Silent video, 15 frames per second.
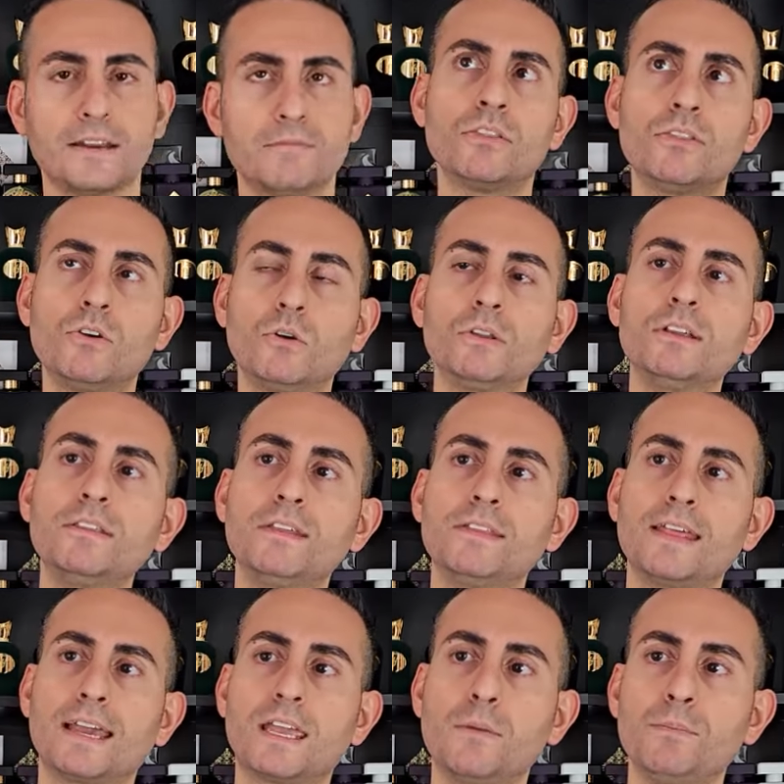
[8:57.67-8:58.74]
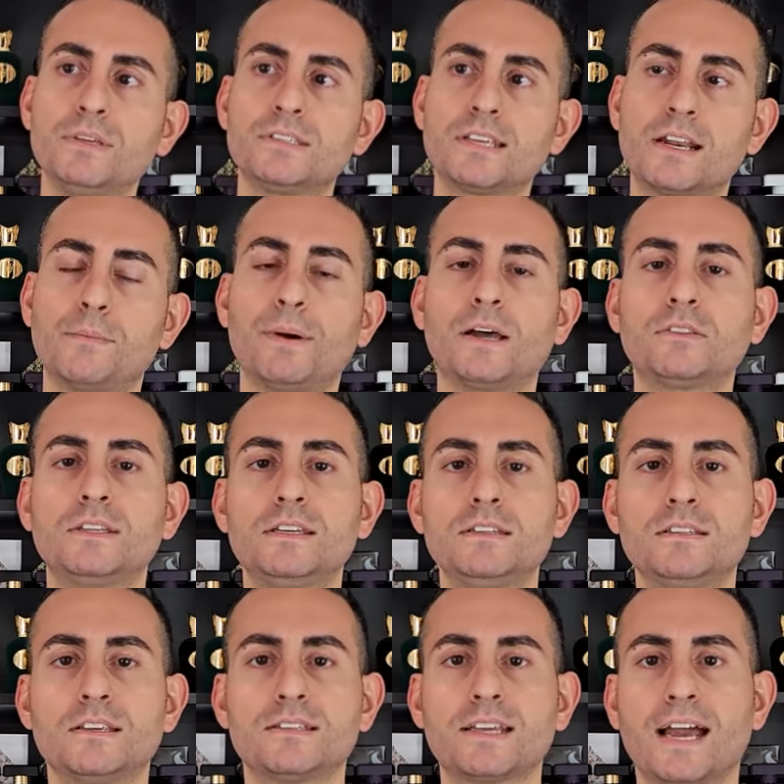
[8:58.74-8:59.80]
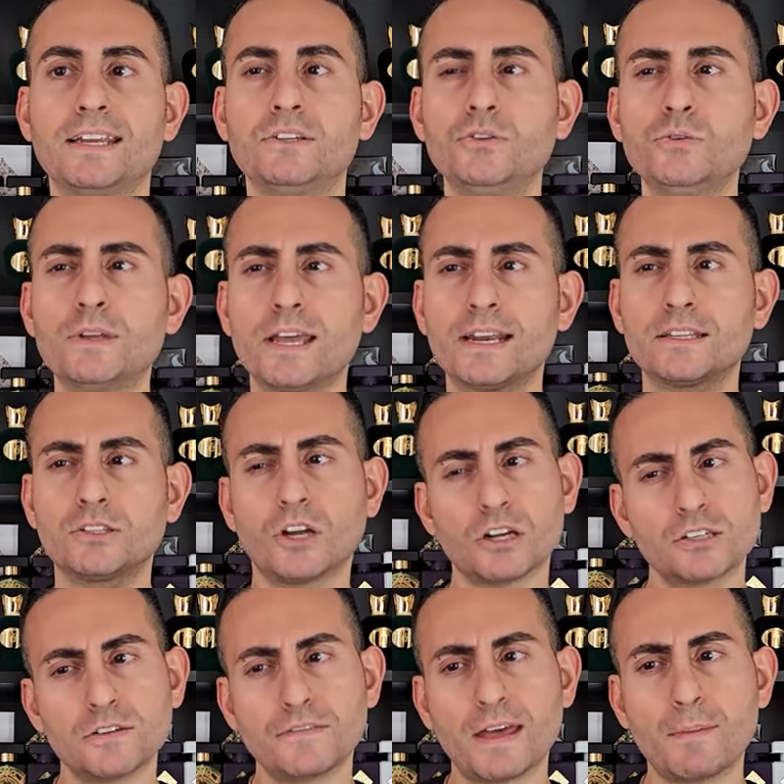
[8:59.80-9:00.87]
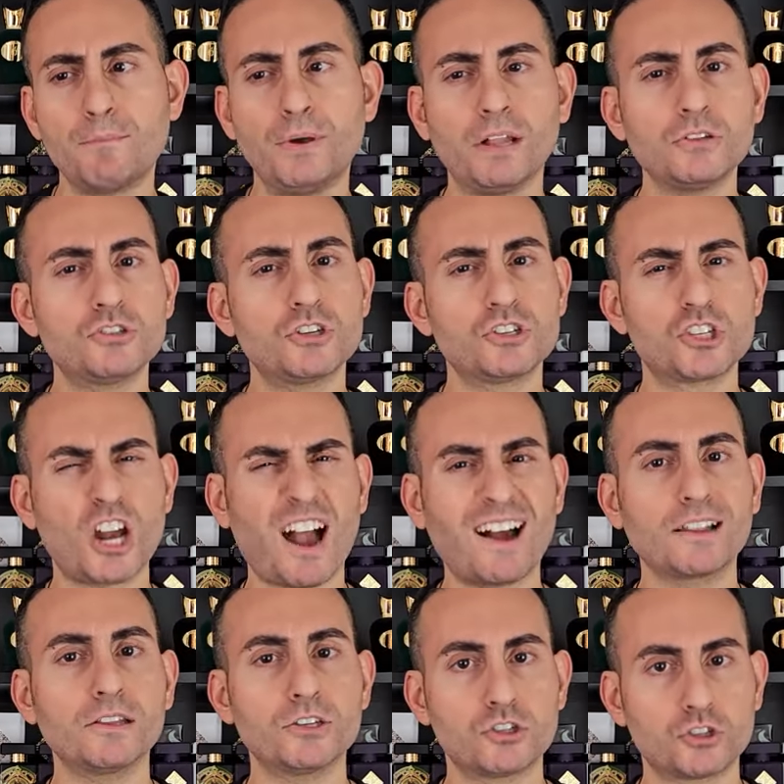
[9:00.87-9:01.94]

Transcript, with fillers: And the only thing that can be said about these is I do get a touch of that Belgian chocolate